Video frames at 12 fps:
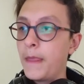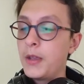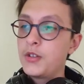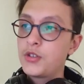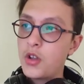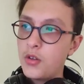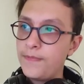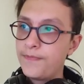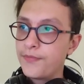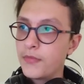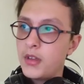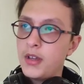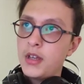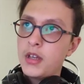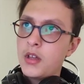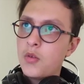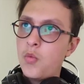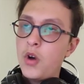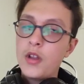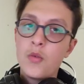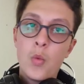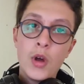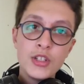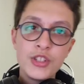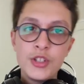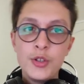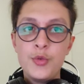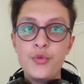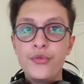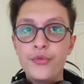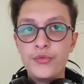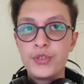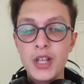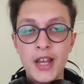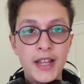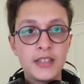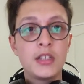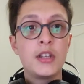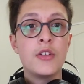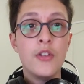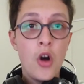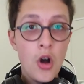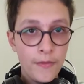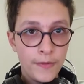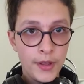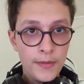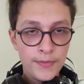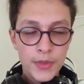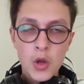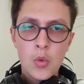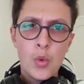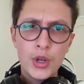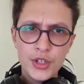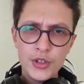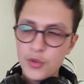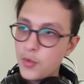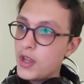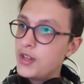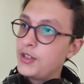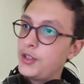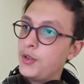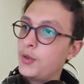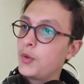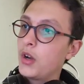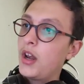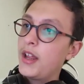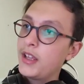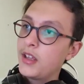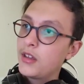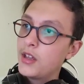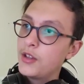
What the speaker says: So once you've selected an offer, what you do is you click